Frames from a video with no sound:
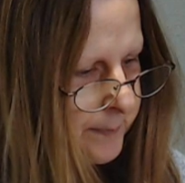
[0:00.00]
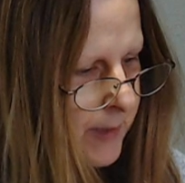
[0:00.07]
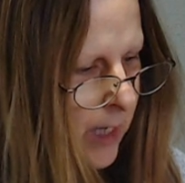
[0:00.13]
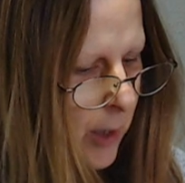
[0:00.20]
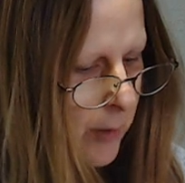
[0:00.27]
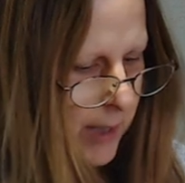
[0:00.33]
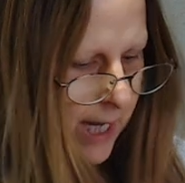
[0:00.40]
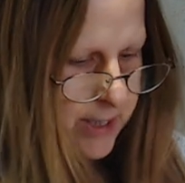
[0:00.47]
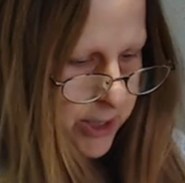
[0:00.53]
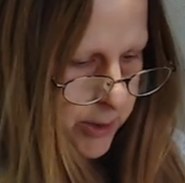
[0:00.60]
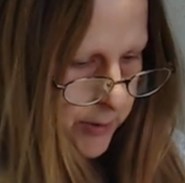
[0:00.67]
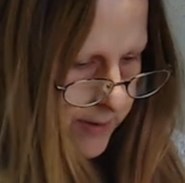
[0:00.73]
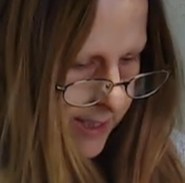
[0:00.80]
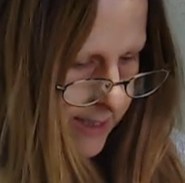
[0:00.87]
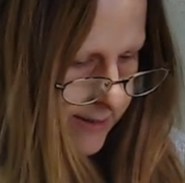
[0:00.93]
okay, so
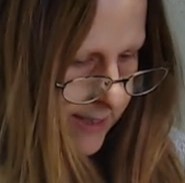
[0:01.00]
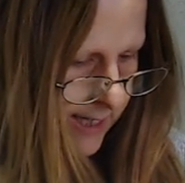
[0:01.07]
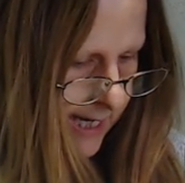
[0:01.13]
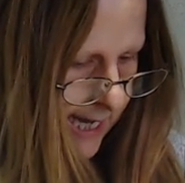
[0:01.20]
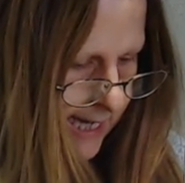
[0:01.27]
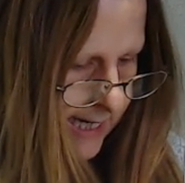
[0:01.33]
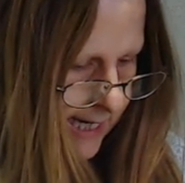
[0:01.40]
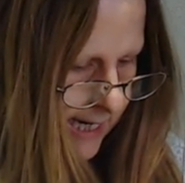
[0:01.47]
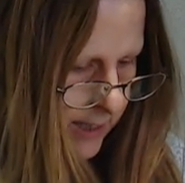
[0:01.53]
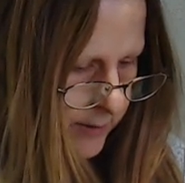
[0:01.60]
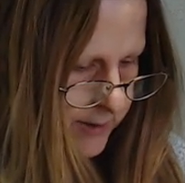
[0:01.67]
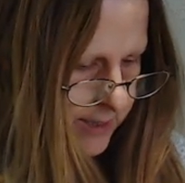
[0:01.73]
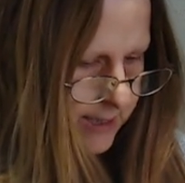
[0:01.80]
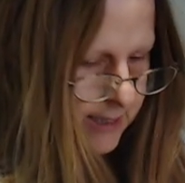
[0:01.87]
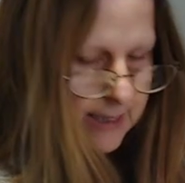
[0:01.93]
they, they head
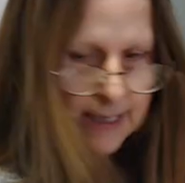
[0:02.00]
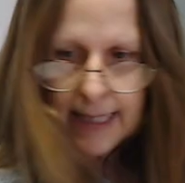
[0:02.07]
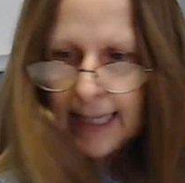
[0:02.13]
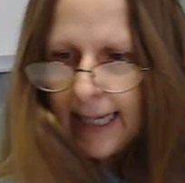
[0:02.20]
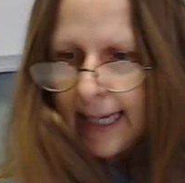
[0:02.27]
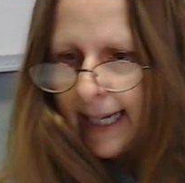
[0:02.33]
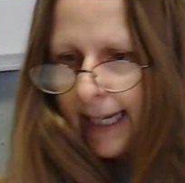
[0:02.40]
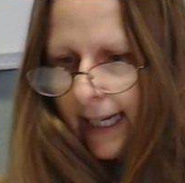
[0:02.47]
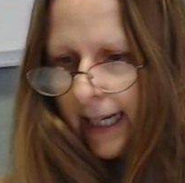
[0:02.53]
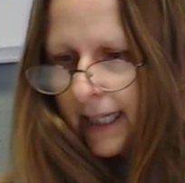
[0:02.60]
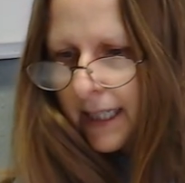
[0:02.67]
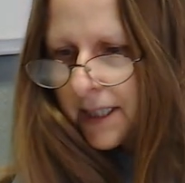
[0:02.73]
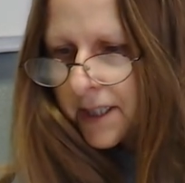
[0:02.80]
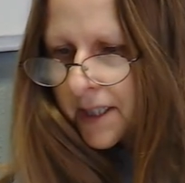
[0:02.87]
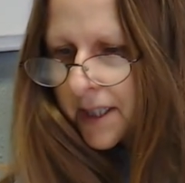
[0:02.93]
out,
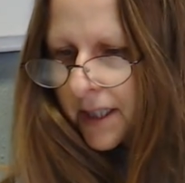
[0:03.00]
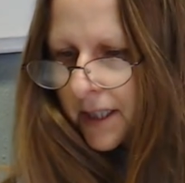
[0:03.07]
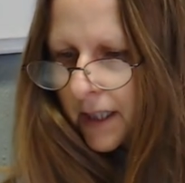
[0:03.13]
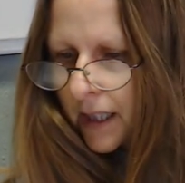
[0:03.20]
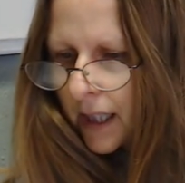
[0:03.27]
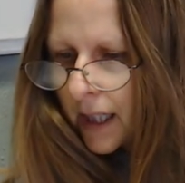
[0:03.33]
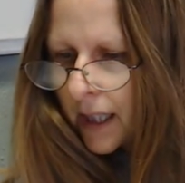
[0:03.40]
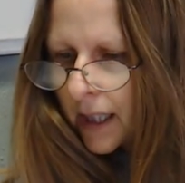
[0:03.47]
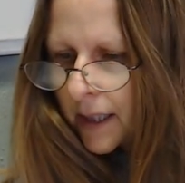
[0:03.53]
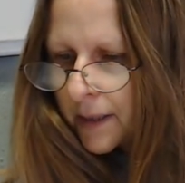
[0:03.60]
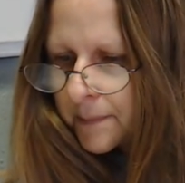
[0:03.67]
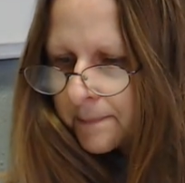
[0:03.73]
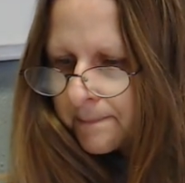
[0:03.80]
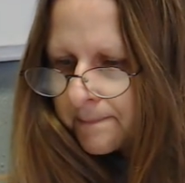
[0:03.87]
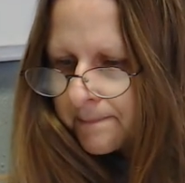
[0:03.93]
and
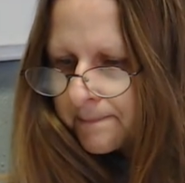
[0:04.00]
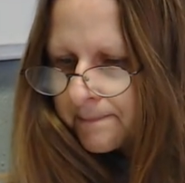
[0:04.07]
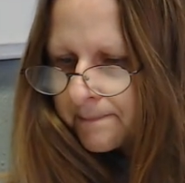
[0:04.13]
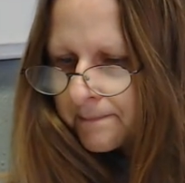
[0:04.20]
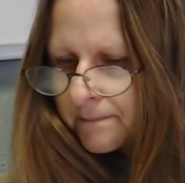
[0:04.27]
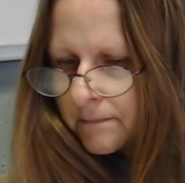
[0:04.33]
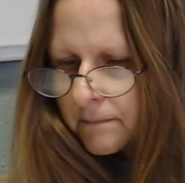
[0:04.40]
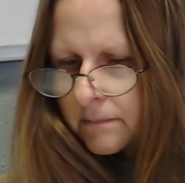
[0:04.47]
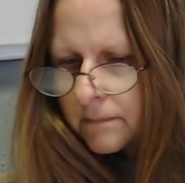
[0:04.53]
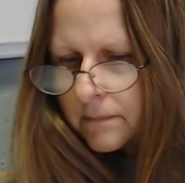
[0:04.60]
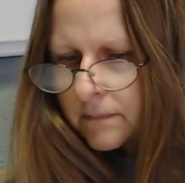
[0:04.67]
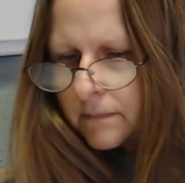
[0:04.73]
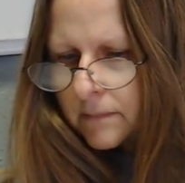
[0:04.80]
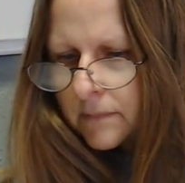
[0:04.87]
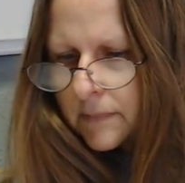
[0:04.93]
um,
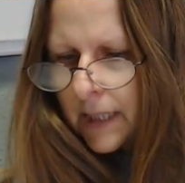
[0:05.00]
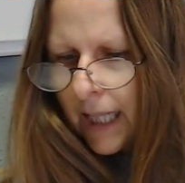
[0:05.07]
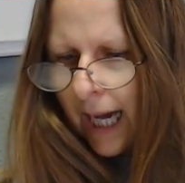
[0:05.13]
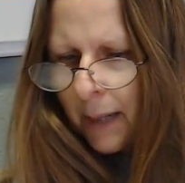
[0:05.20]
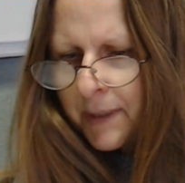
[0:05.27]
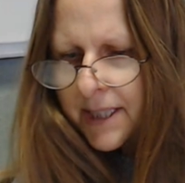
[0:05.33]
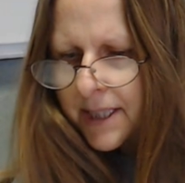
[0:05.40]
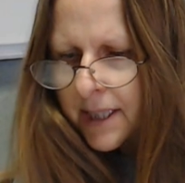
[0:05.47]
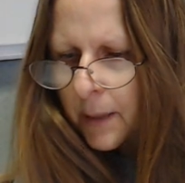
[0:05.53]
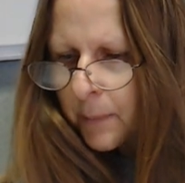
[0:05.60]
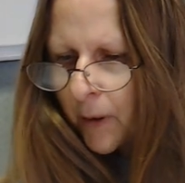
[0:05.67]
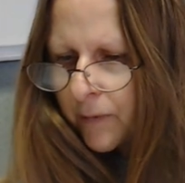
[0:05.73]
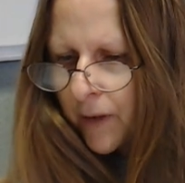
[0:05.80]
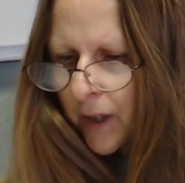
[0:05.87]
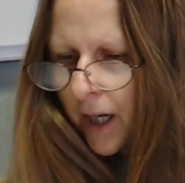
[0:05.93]
I'm going to skip
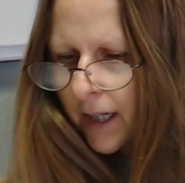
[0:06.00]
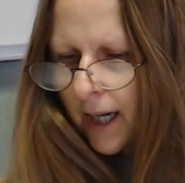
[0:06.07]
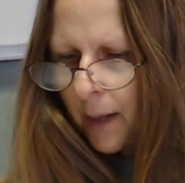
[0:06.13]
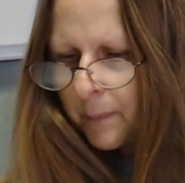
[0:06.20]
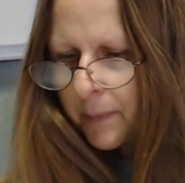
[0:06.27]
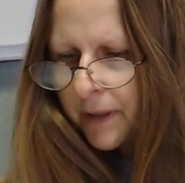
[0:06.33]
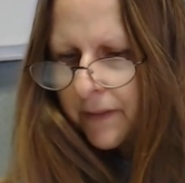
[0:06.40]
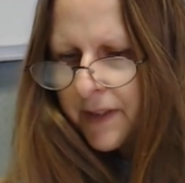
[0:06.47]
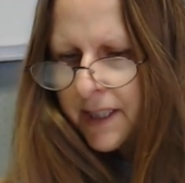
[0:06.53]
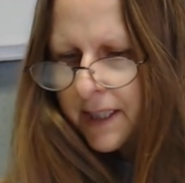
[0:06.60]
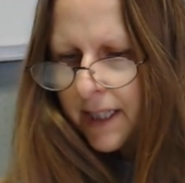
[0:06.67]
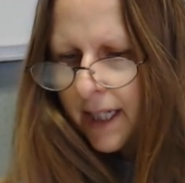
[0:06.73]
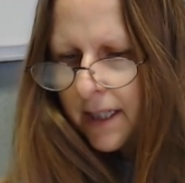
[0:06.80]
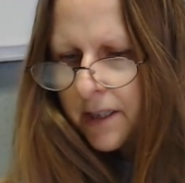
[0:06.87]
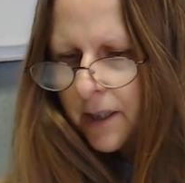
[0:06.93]
over a couple of these
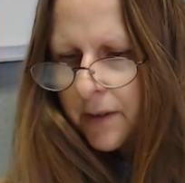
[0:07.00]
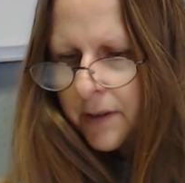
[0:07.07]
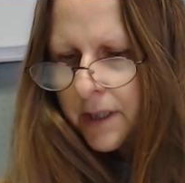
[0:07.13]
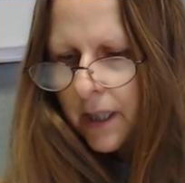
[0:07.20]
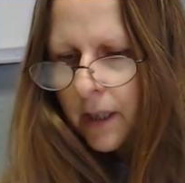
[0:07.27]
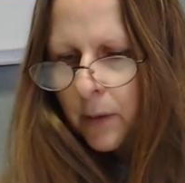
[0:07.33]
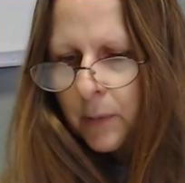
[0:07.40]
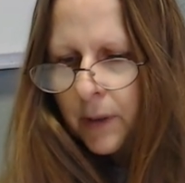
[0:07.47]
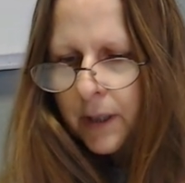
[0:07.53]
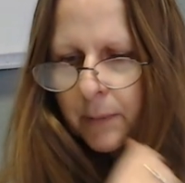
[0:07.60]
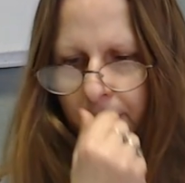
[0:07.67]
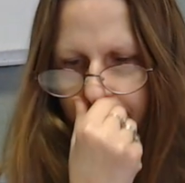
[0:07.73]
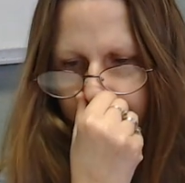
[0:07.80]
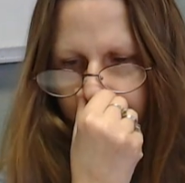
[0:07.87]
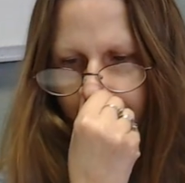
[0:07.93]
cantos. We
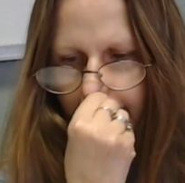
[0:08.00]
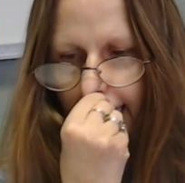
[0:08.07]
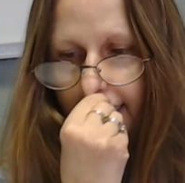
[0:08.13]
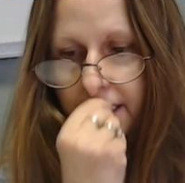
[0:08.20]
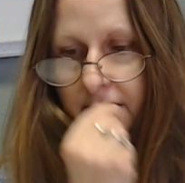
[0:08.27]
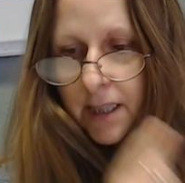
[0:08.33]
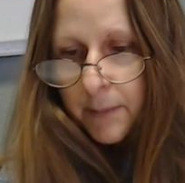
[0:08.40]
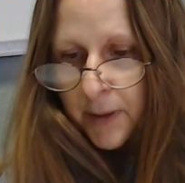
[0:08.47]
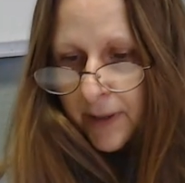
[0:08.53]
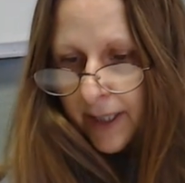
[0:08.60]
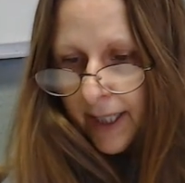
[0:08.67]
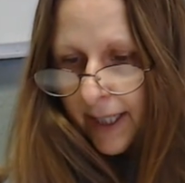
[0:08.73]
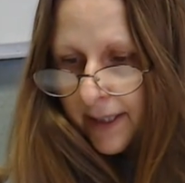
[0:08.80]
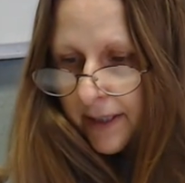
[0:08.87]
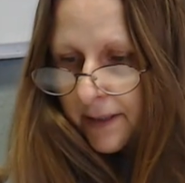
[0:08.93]
meet the
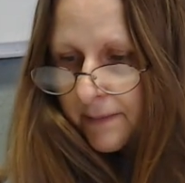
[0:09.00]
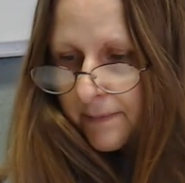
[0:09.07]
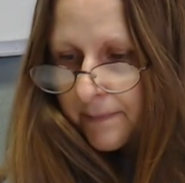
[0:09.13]
excommunicated